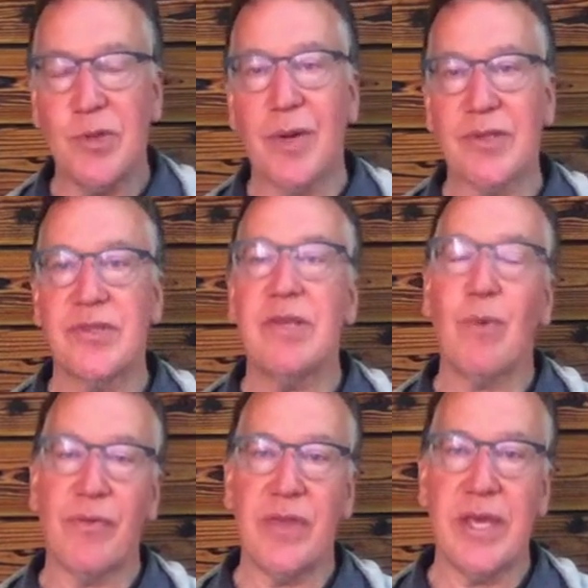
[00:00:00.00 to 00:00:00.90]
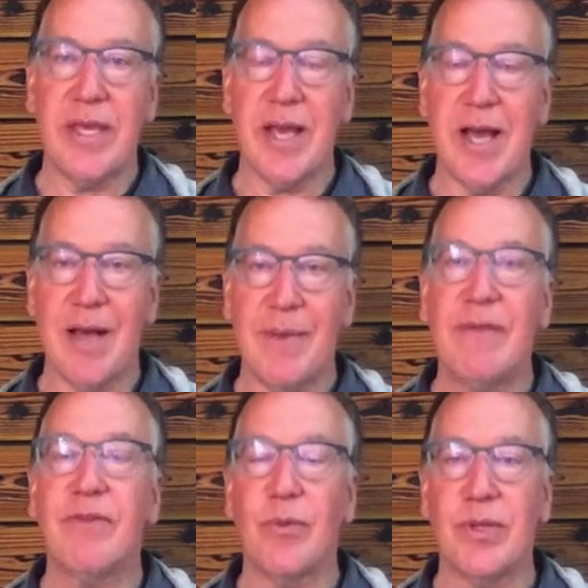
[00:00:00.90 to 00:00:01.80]
You want to see what the um,
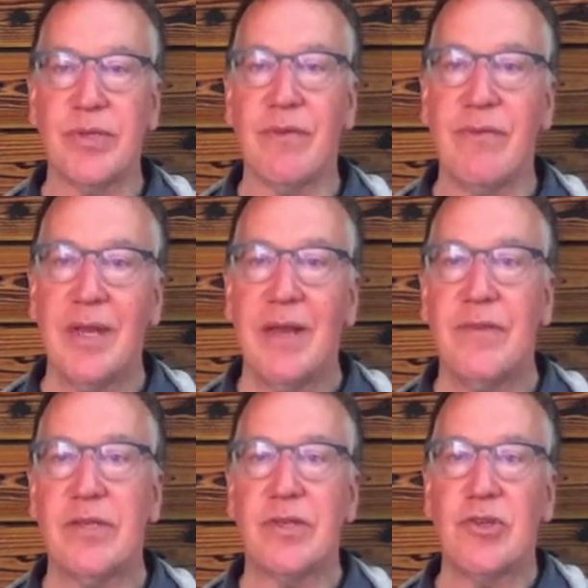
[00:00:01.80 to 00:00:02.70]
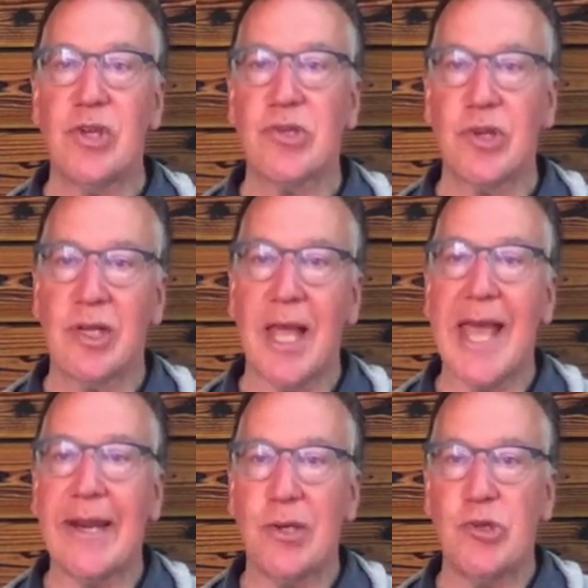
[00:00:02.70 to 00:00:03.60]
influence of these additional
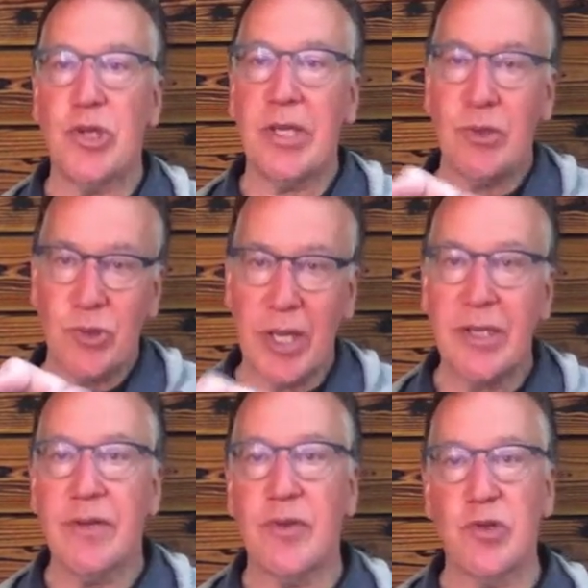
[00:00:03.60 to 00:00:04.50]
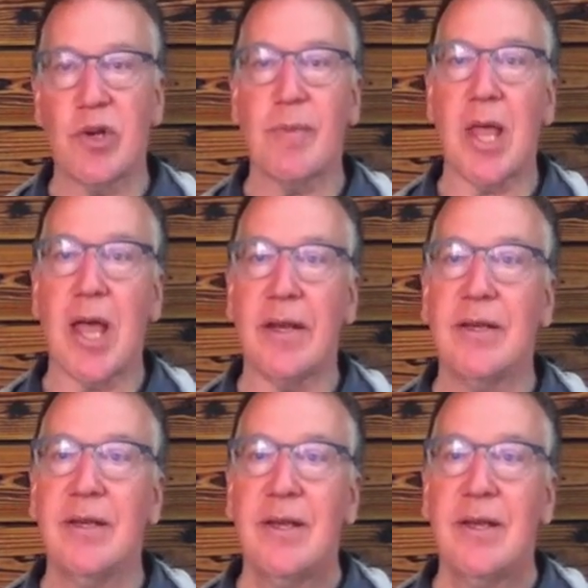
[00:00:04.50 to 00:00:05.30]
added genes into the germline,